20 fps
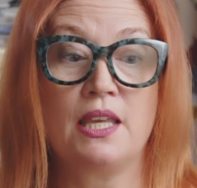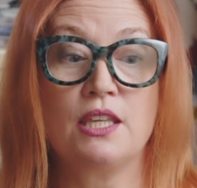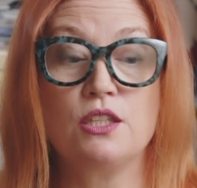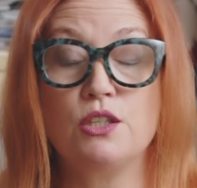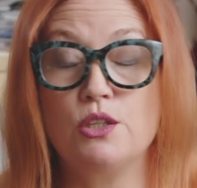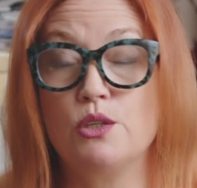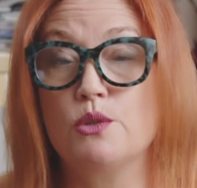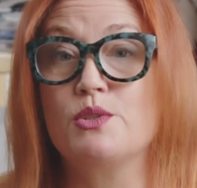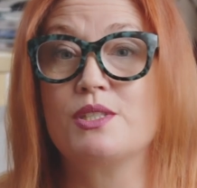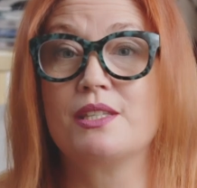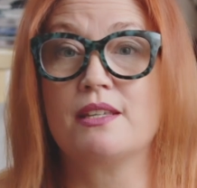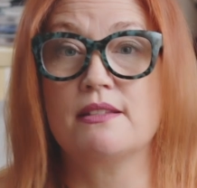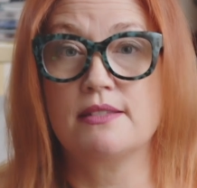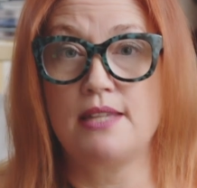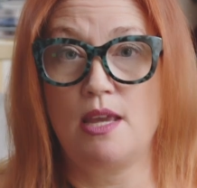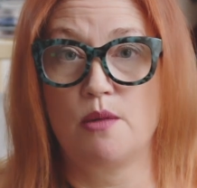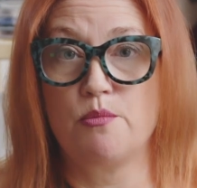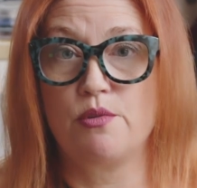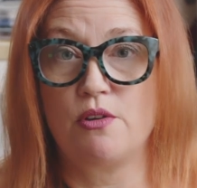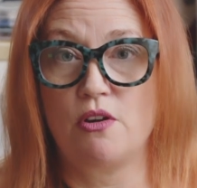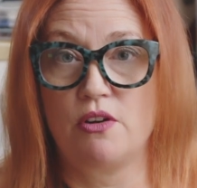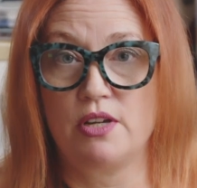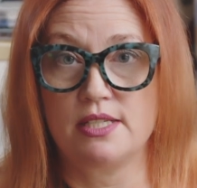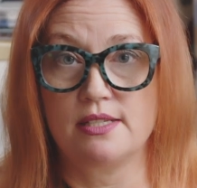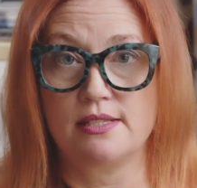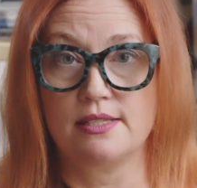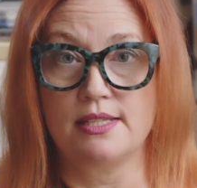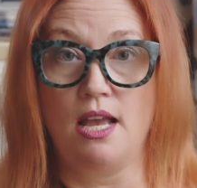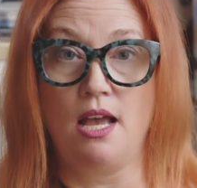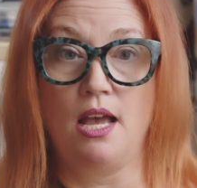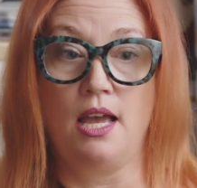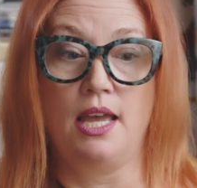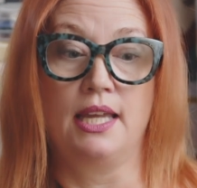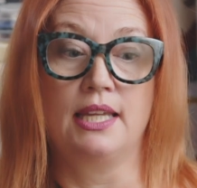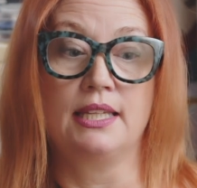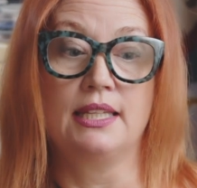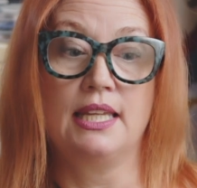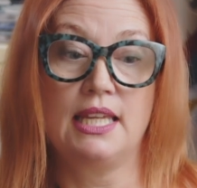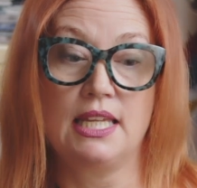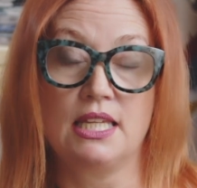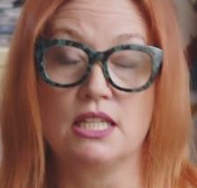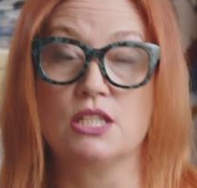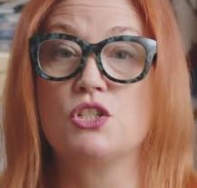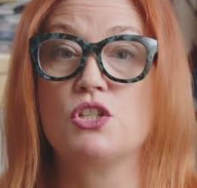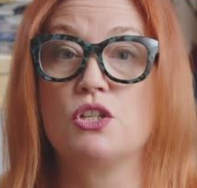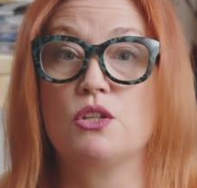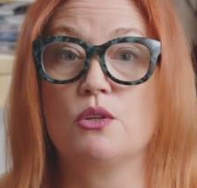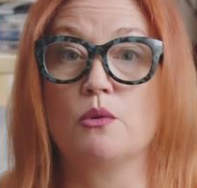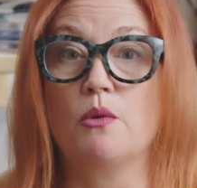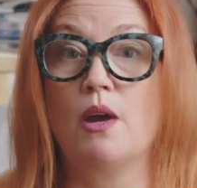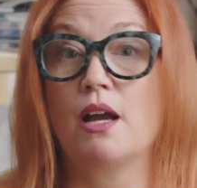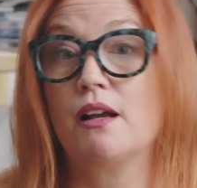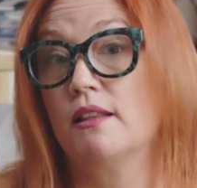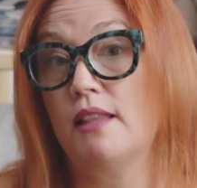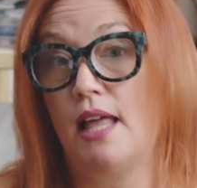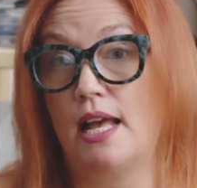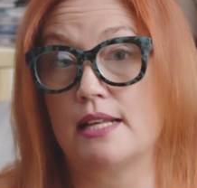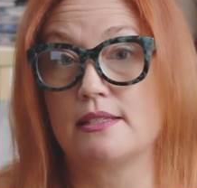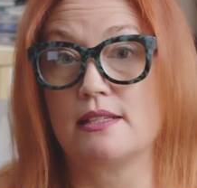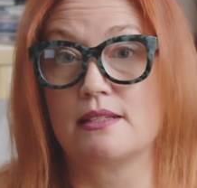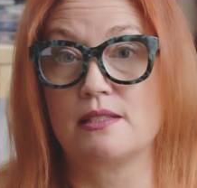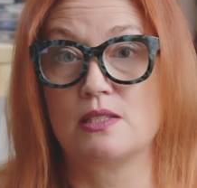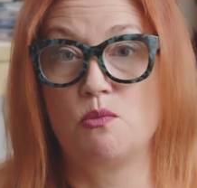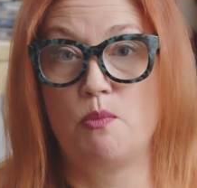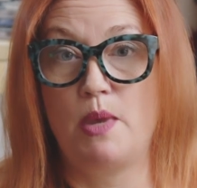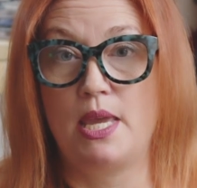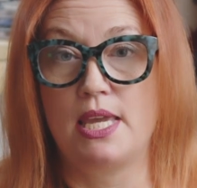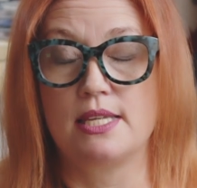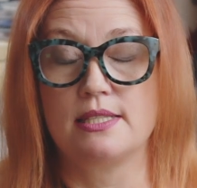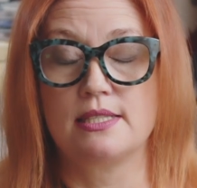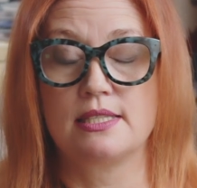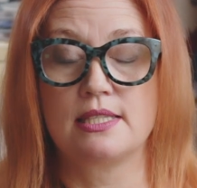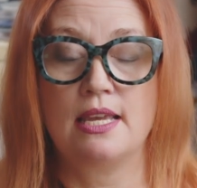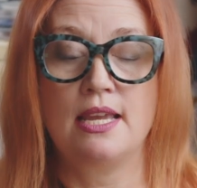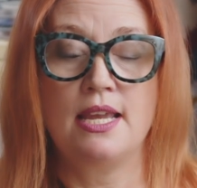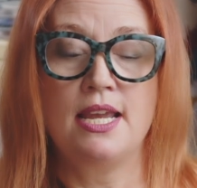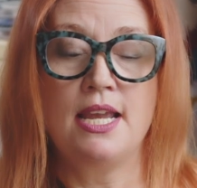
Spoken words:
use contemporary design into a classic space.